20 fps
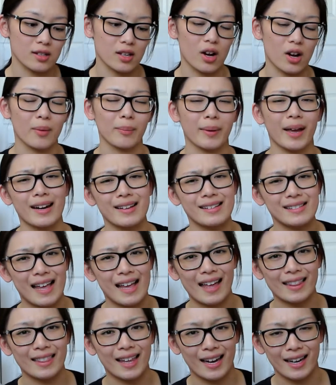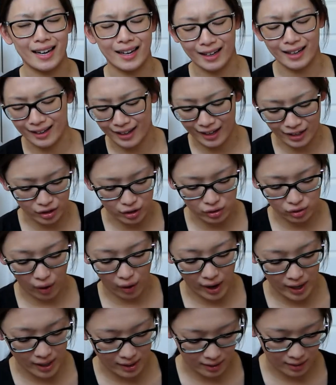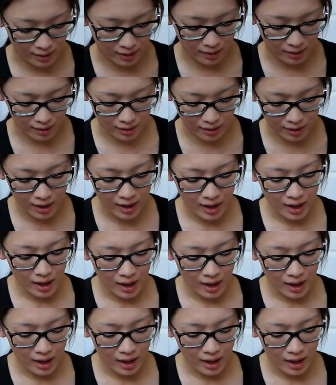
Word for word: So I'm kind of sad that I didn't get to try their